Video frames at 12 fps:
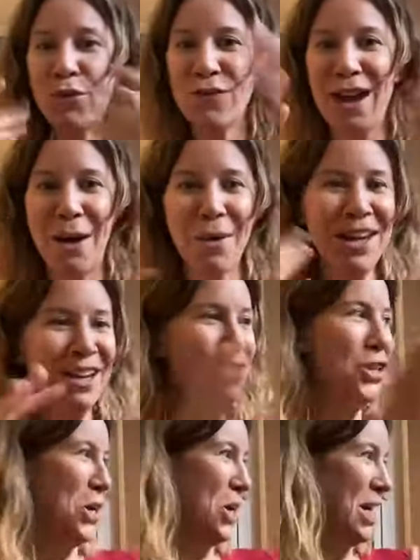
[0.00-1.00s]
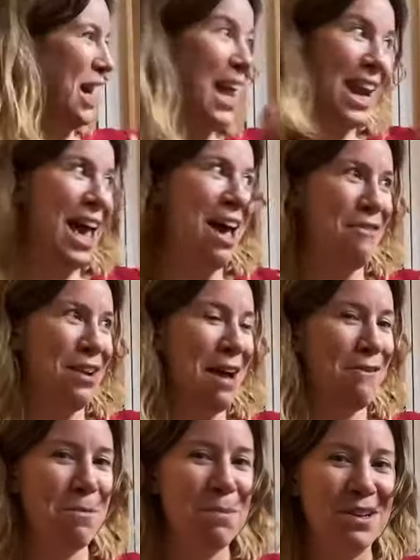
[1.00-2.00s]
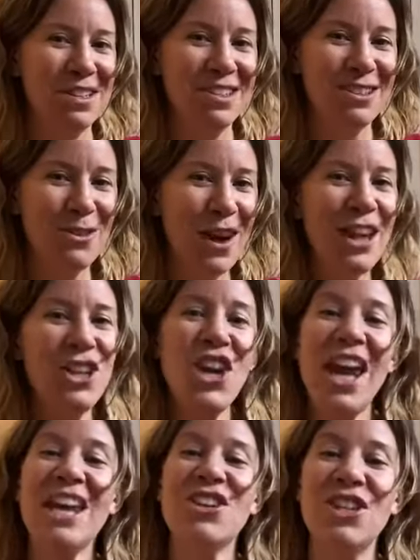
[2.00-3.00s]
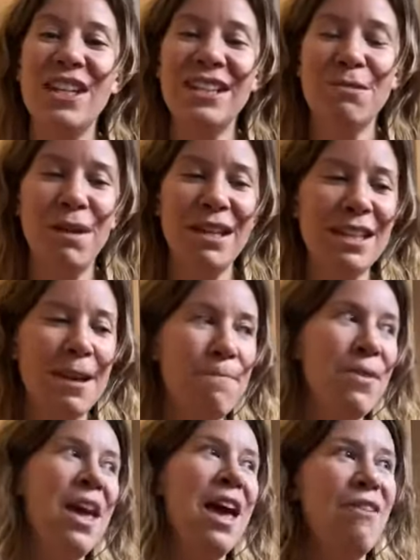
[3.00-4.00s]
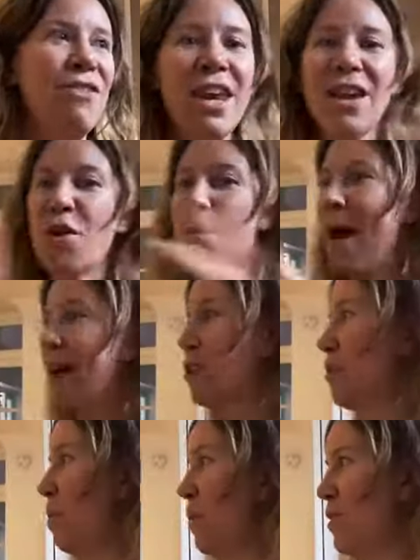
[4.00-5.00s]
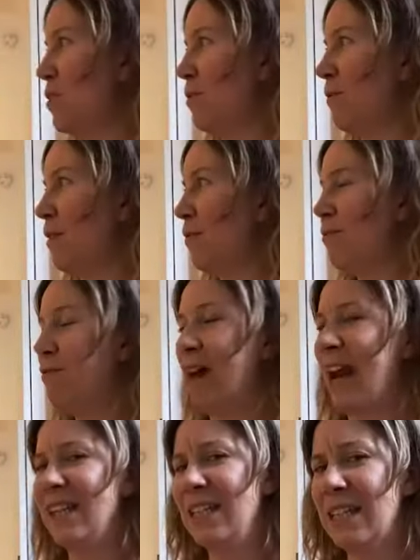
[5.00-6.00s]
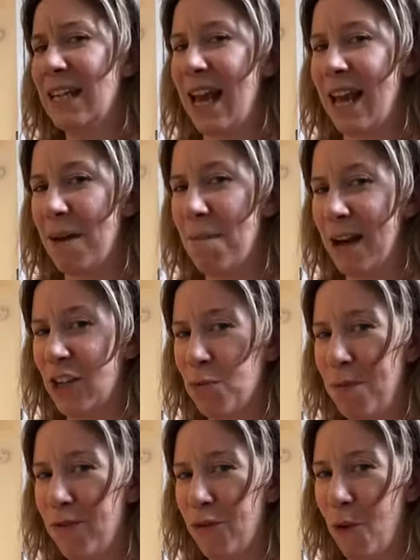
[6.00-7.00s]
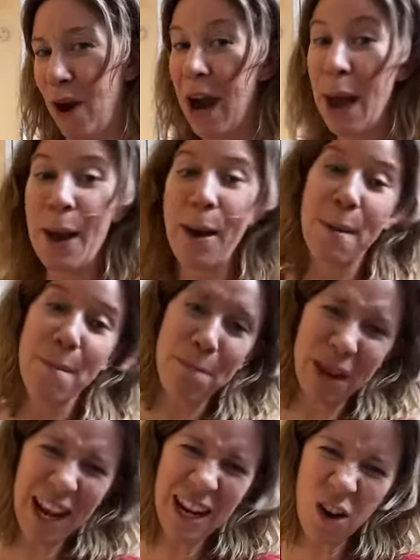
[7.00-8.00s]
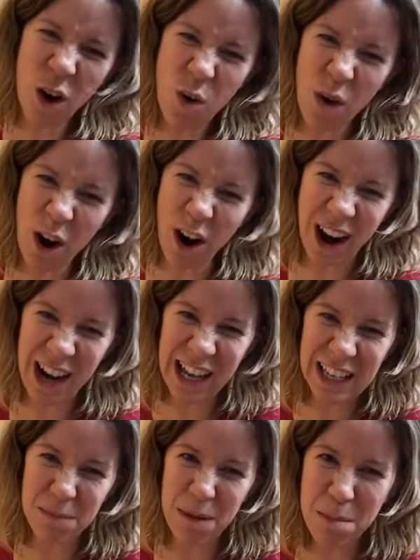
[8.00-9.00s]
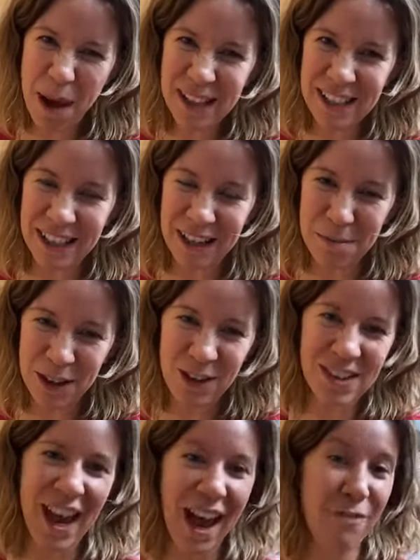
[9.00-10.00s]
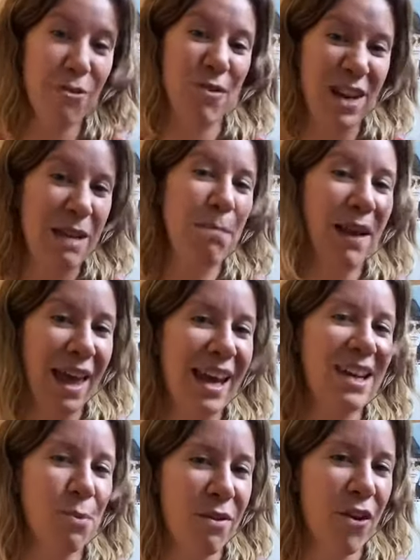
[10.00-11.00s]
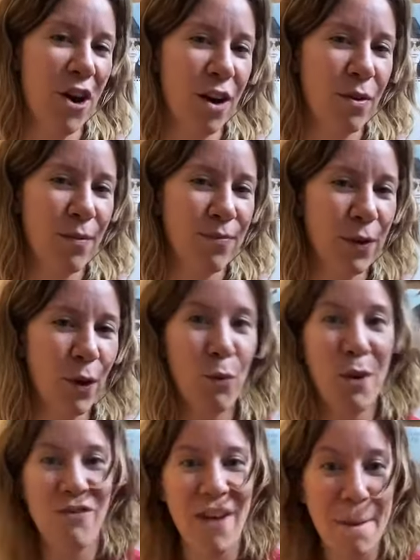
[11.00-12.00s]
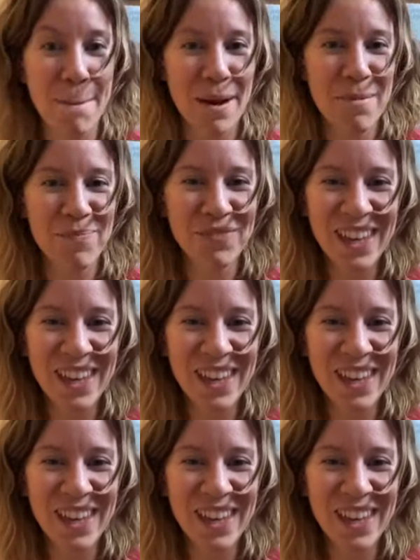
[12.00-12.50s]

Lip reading: Now I can turn and I have another person. So I change a little bit. And then I go back to the person that I didn't like much before. But I know her a little bit better because I have already played with her or with them.